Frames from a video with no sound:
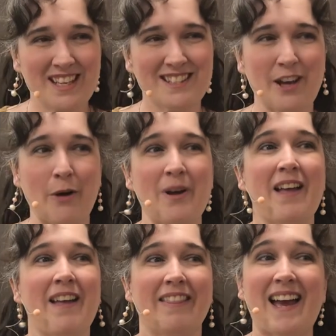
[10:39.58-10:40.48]
So
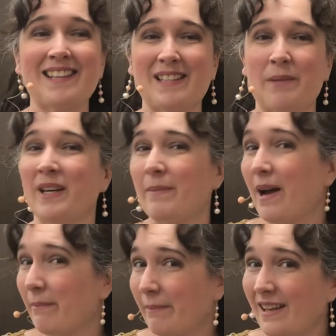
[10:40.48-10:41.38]
that's something
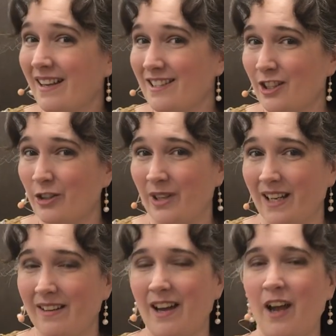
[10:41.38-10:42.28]
about me that's
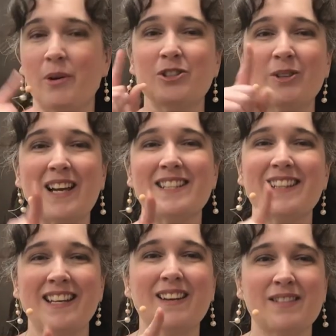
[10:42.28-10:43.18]
unique. I want you guys to
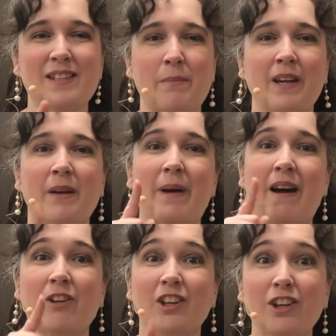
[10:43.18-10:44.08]
think of something
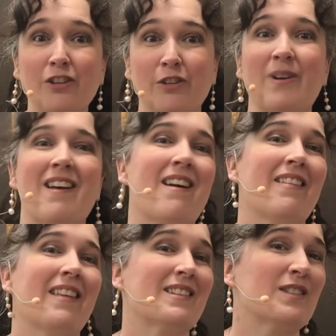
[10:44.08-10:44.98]
about you
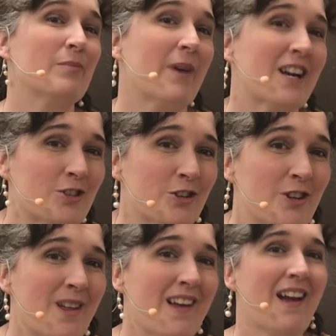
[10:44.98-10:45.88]
that's
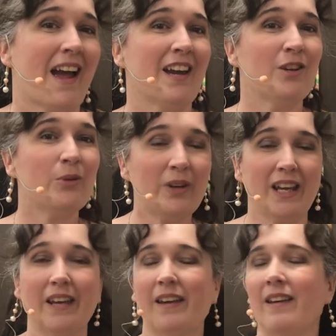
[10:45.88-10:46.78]
special and
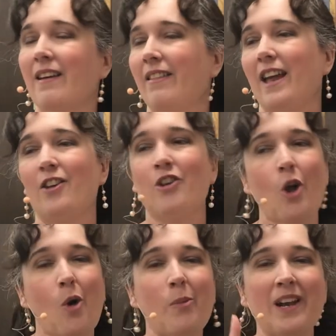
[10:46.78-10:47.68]
unique that
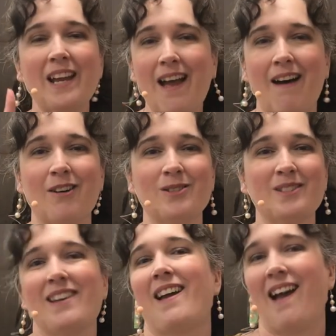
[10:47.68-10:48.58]
nobody else
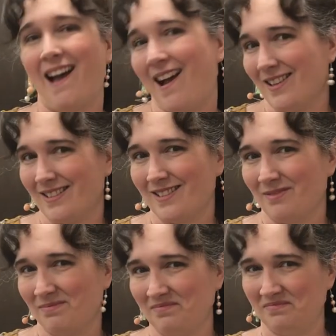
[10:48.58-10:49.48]
has.
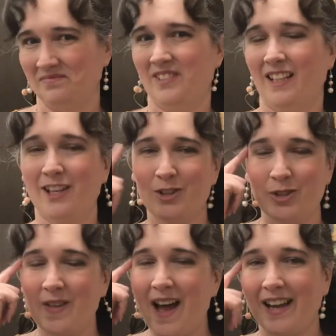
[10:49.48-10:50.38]
Can you
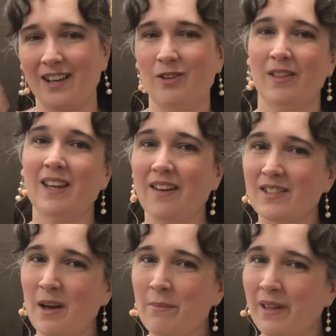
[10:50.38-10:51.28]
do that? Can you think of
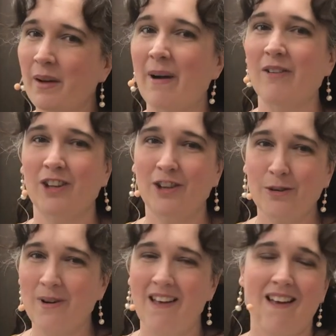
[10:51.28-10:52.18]
something about
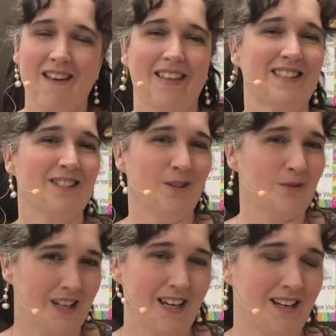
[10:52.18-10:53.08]
you that's
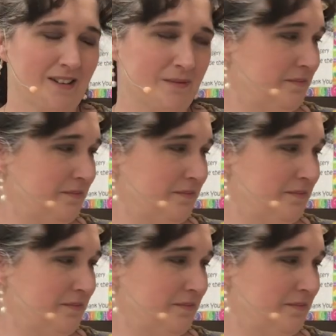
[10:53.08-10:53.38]
unique?